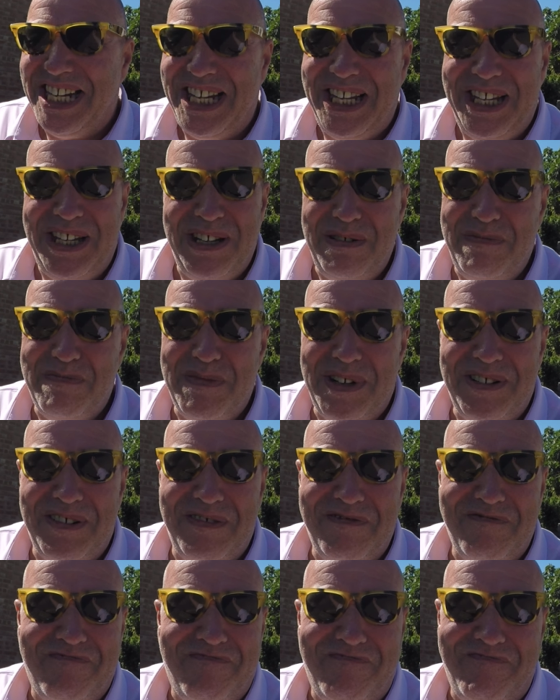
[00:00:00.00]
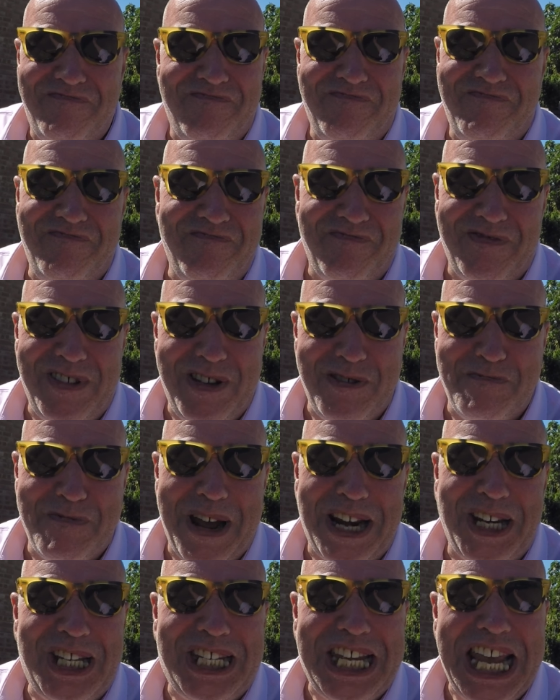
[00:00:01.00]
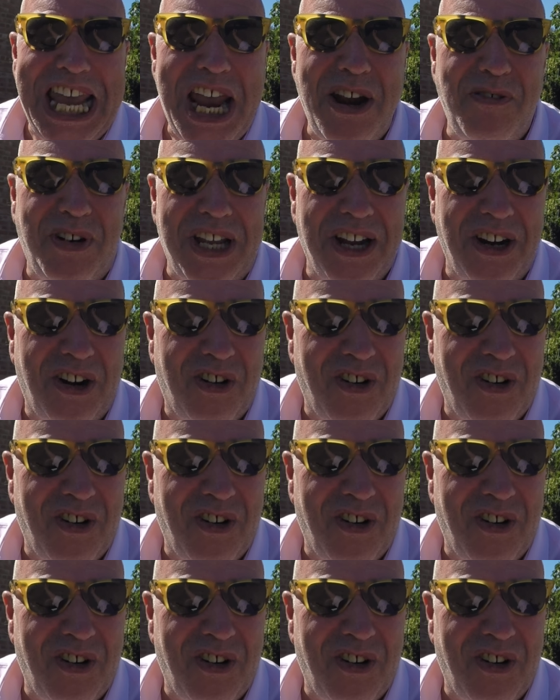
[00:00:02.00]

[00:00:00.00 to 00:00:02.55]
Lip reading: humanitarian